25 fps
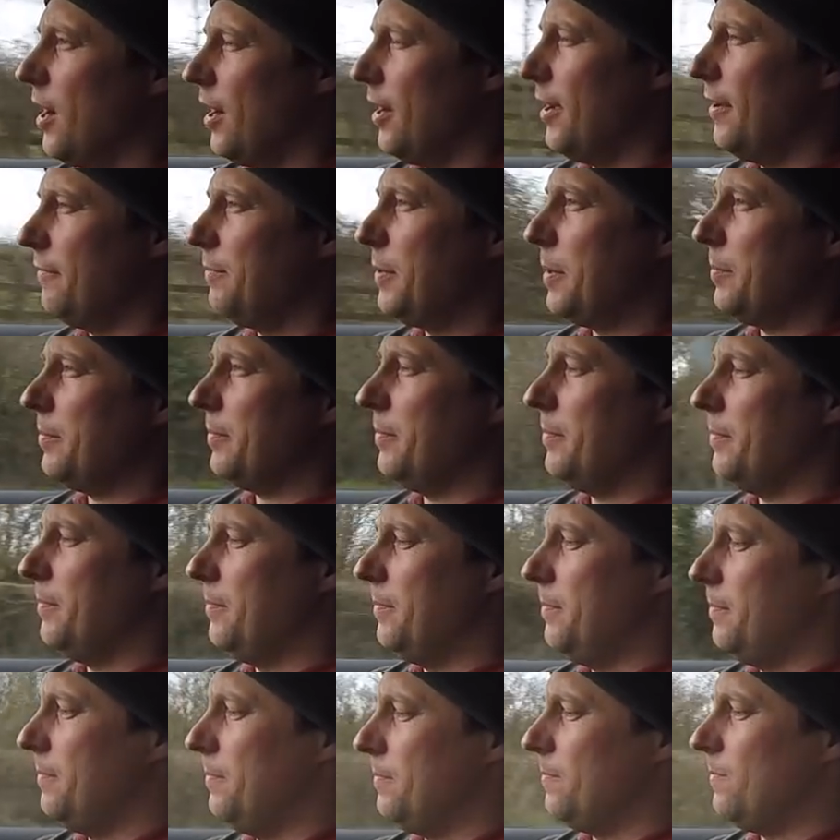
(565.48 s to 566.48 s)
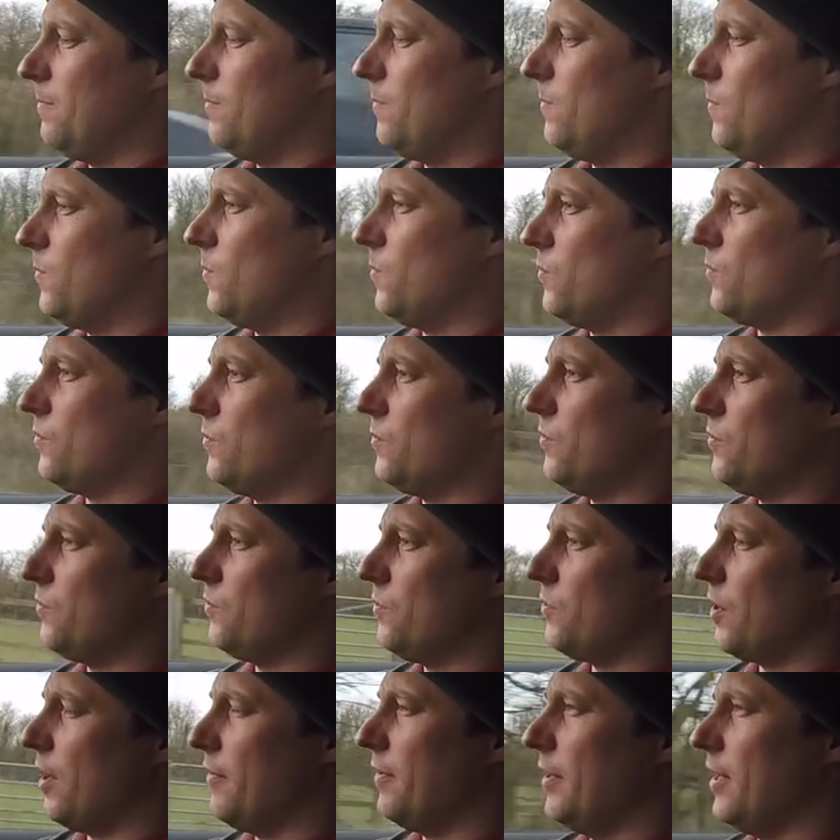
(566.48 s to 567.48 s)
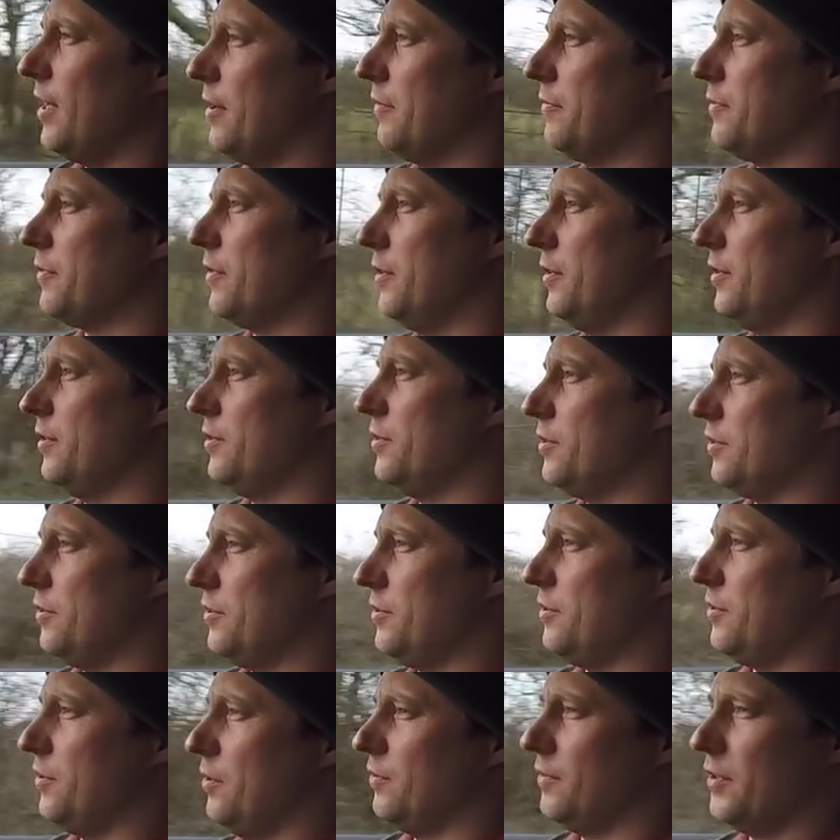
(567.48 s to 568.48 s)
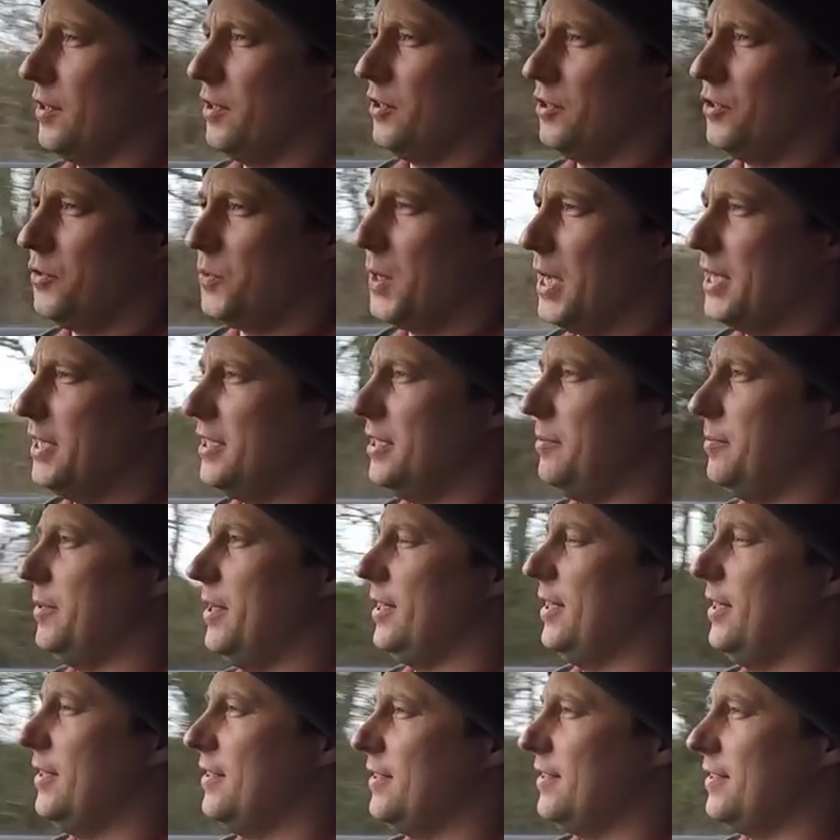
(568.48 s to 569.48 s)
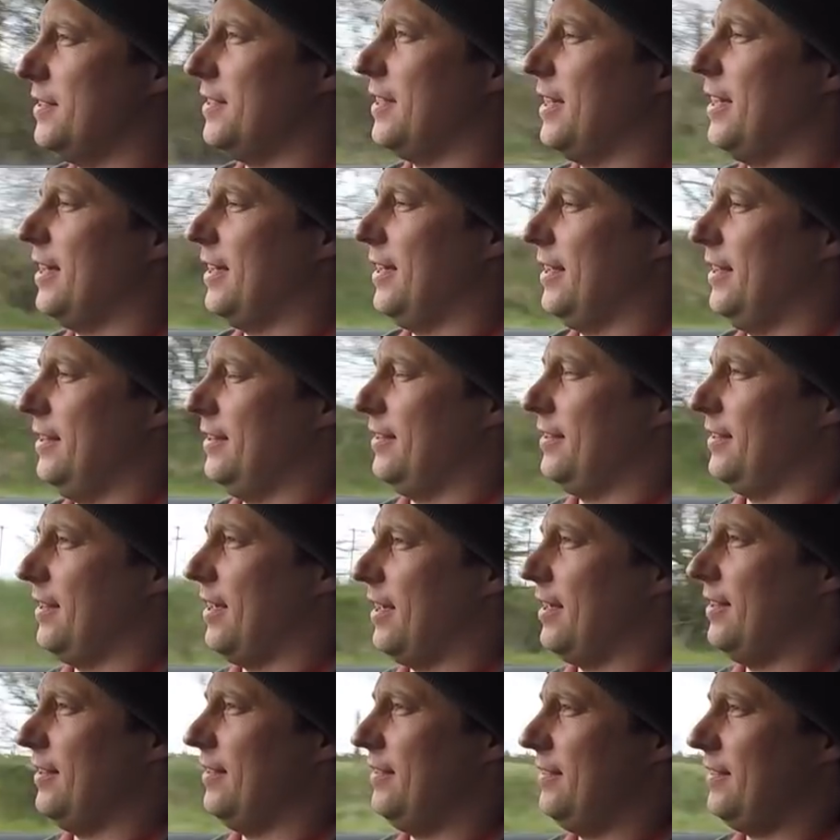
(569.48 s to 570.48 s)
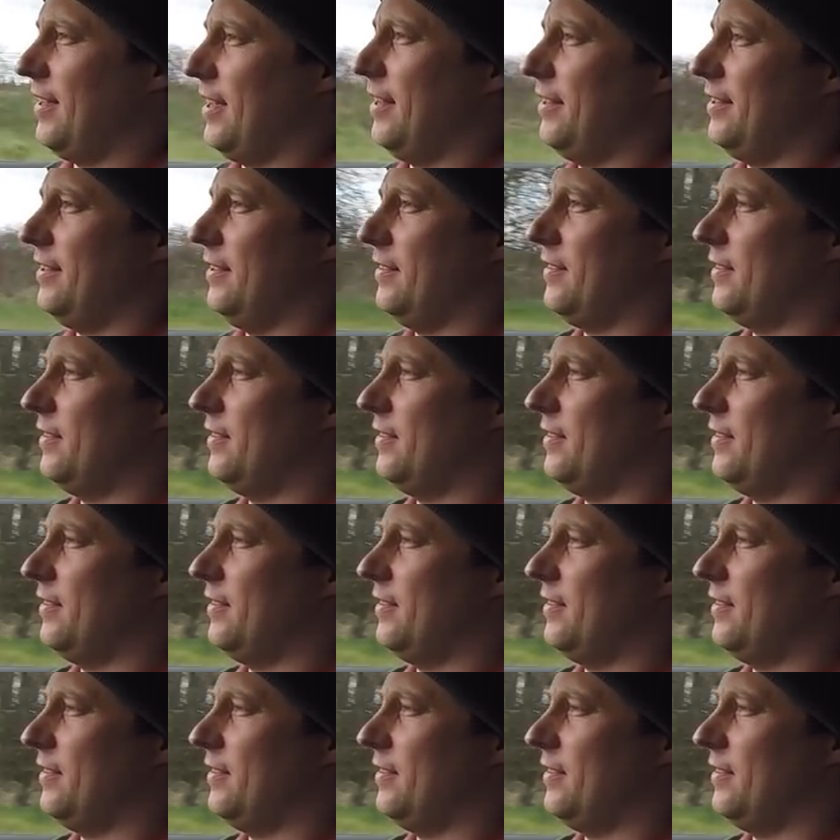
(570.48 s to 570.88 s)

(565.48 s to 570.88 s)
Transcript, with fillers: I've been driving now for just over 20 minutes, and said,